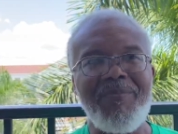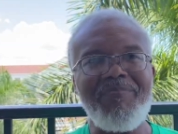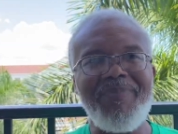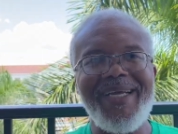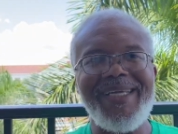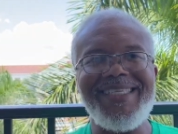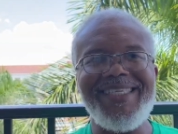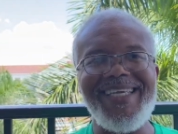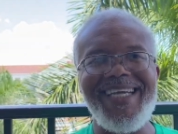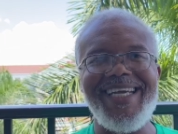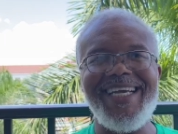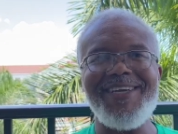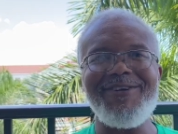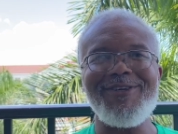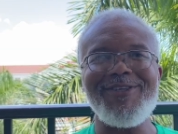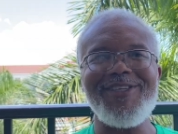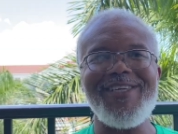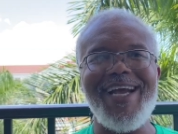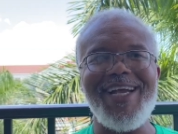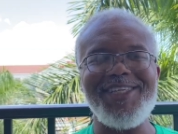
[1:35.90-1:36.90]
busy
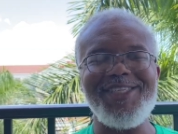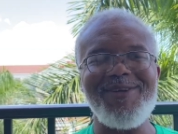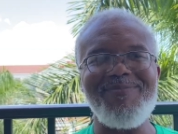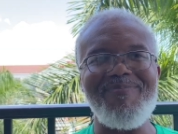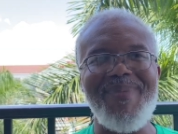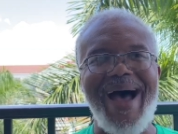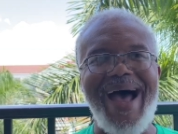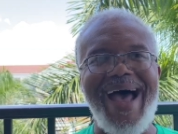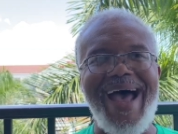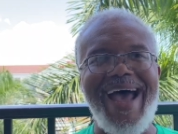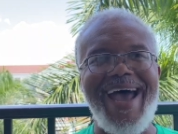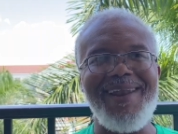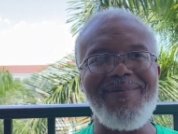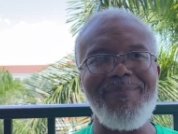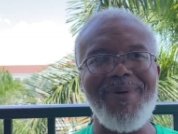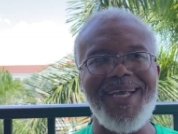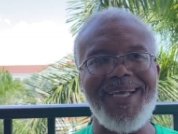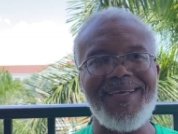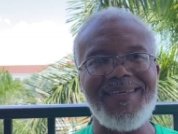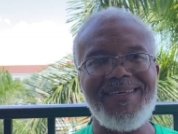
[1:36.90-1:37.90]
intersection behind
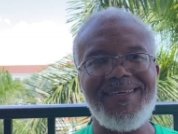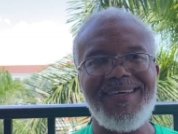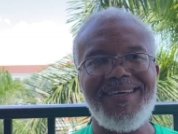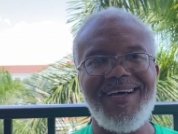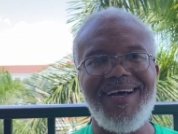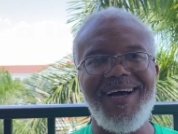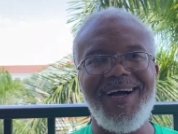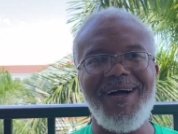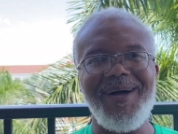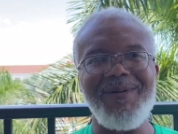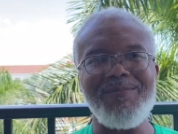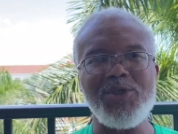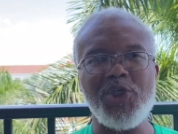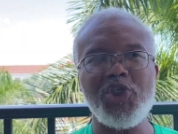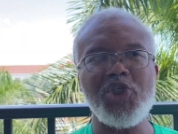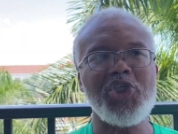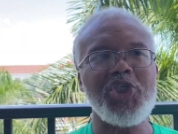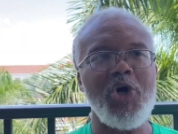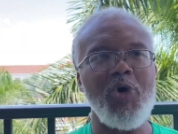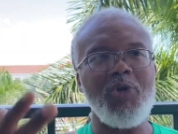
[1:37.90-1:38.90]
me. Um,
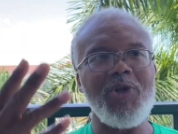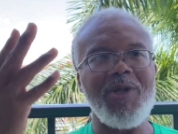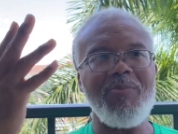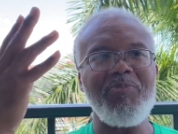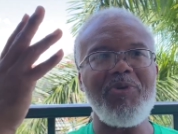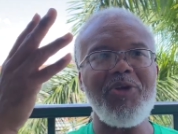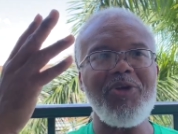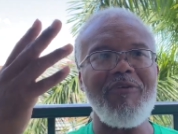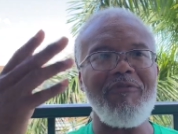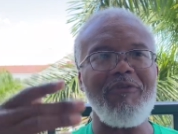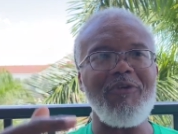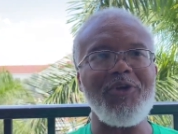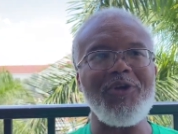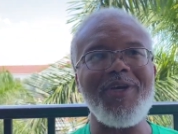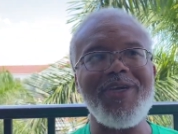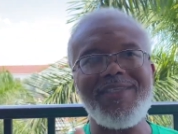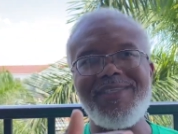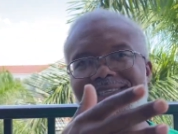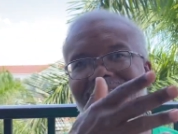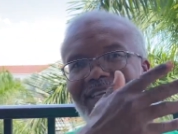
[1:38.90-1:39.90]
just totally beautiful. You
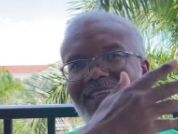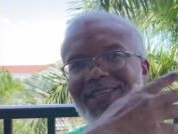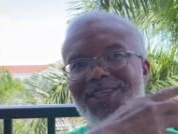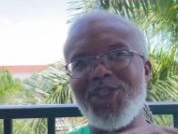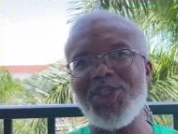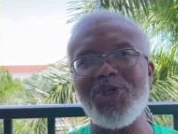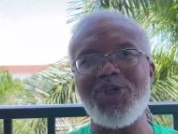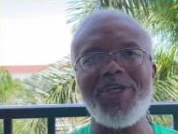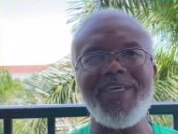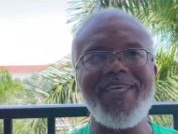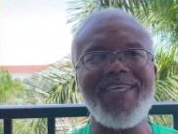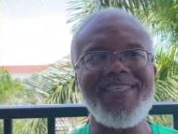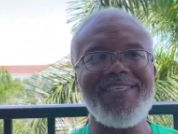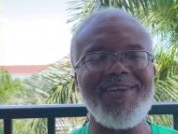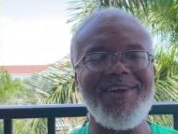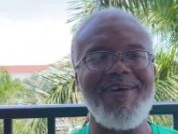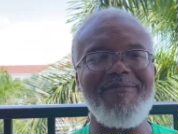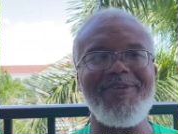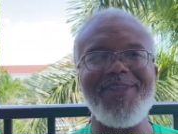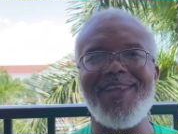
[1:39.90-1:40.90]
can see the trees
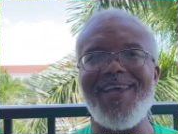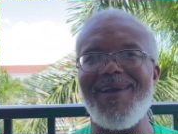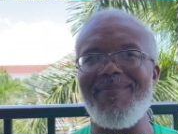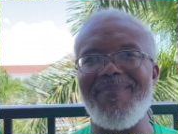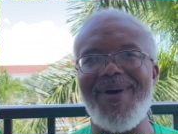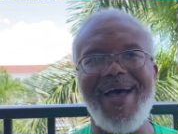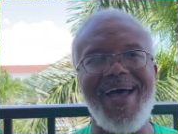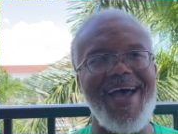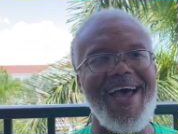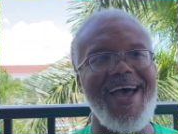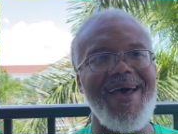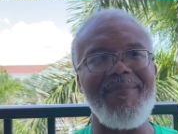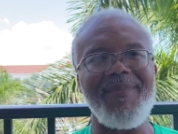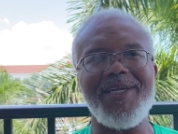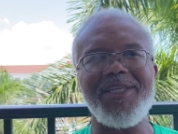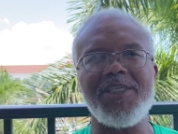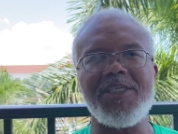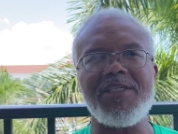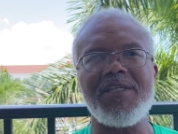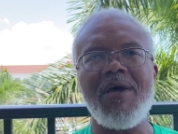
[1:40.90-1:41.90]
and everything behind
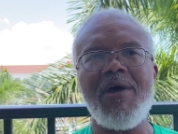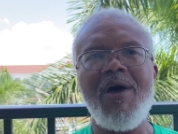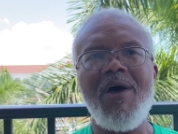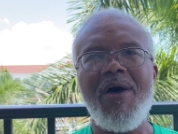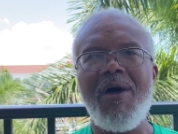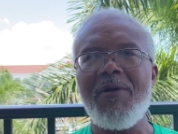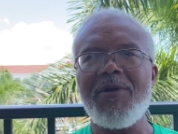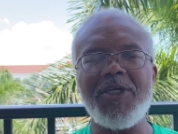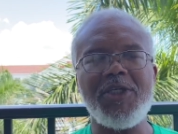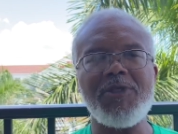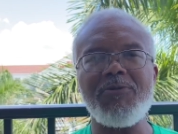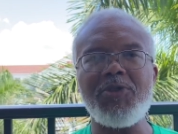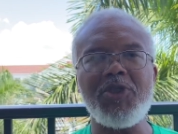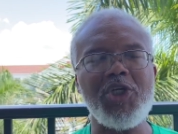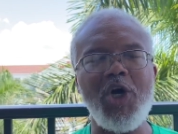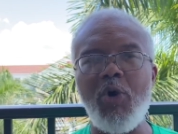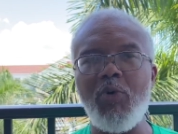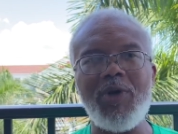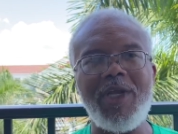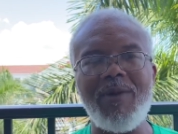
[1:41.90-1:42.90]
me. Just, just
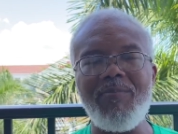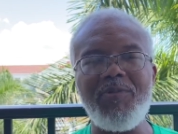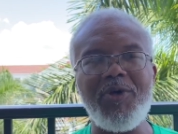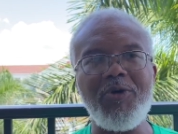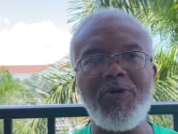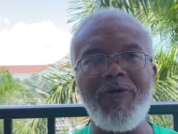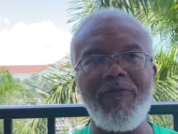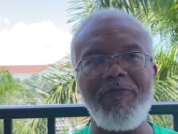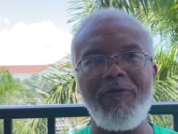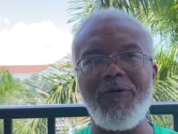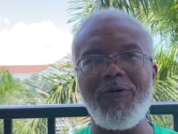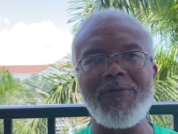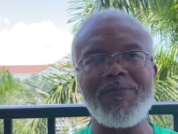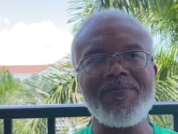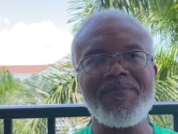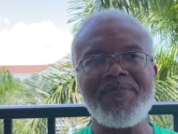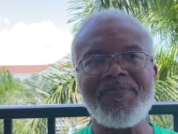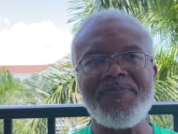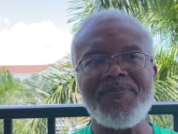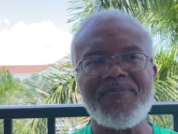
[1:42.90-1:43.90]
totally beautiful.
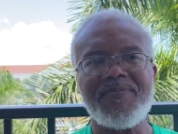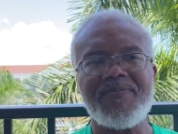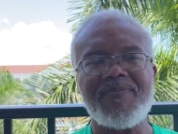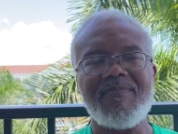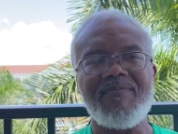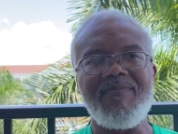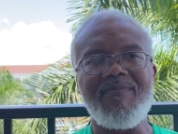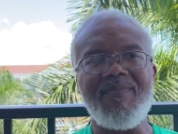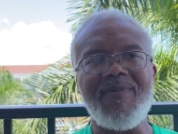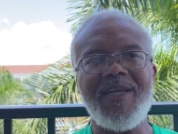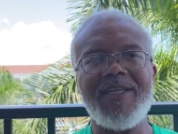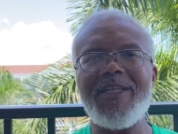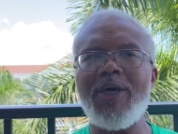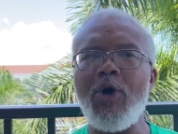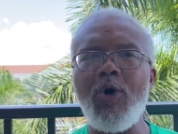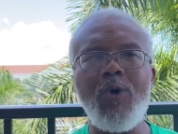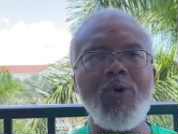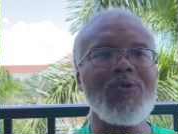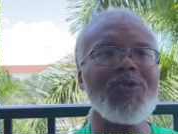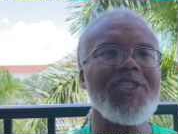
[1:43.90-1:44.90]
The
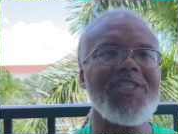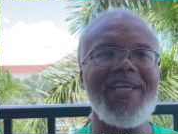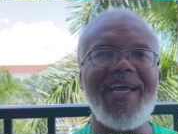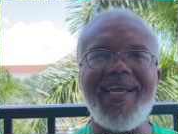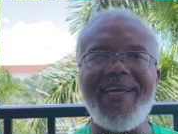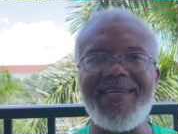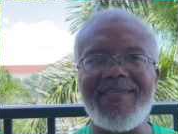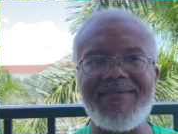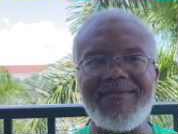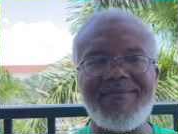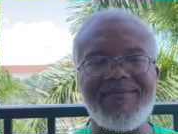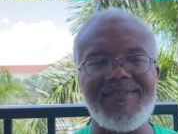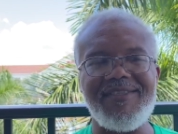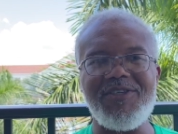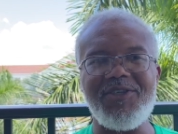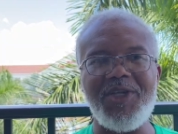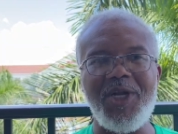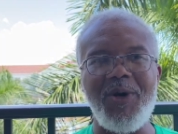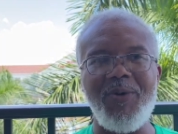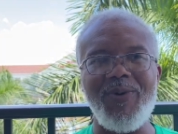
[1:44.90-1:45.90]
whole state,
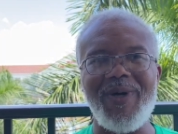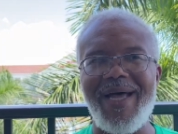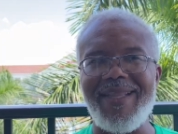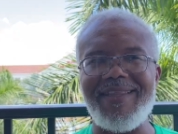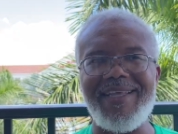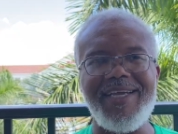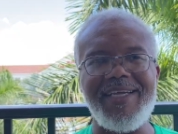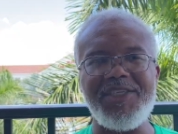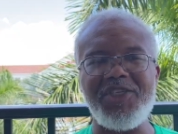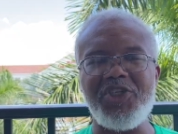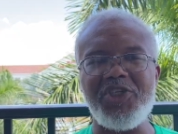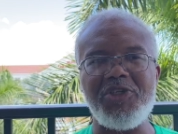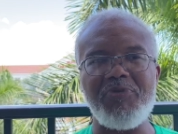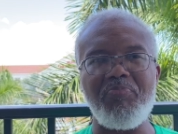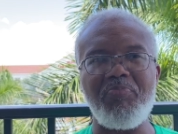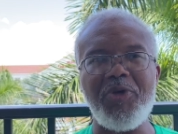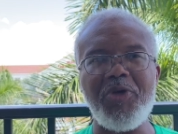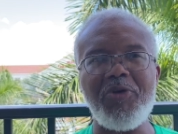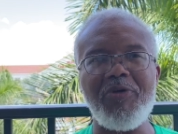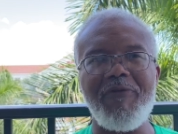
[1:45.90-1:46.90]
you know, I think it's
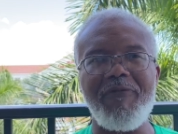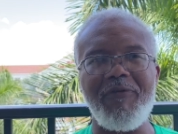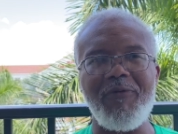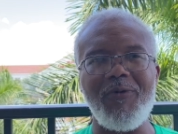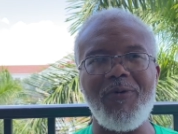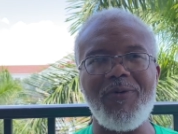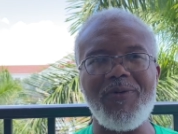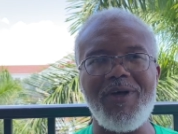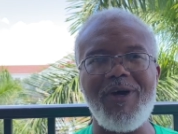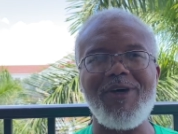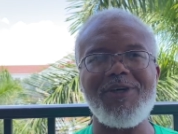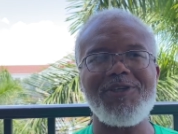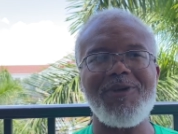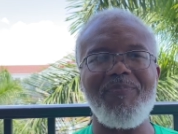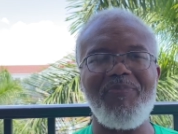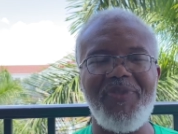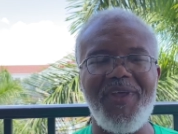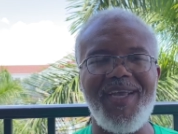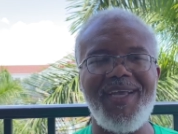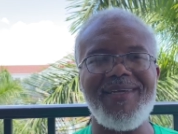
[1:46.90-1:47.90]
just beautiful. There are
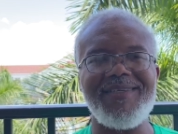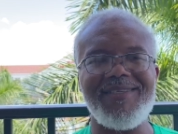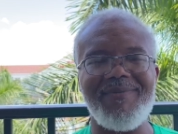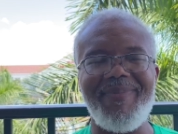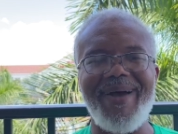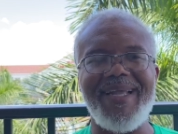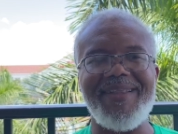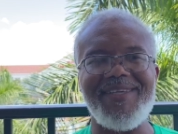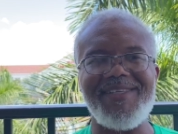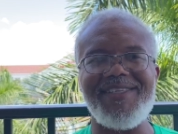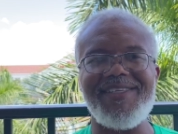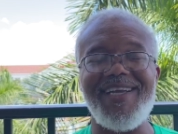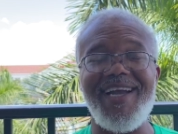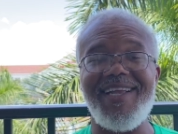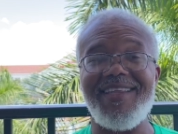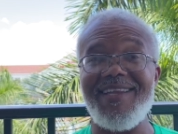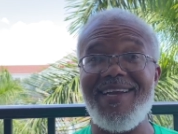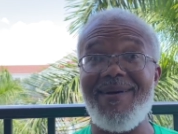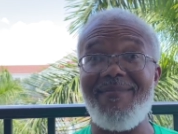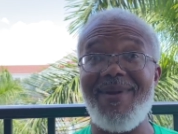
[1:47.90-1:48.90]
some things about the
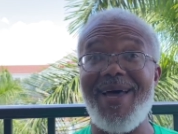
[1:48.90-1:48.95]
state that I'm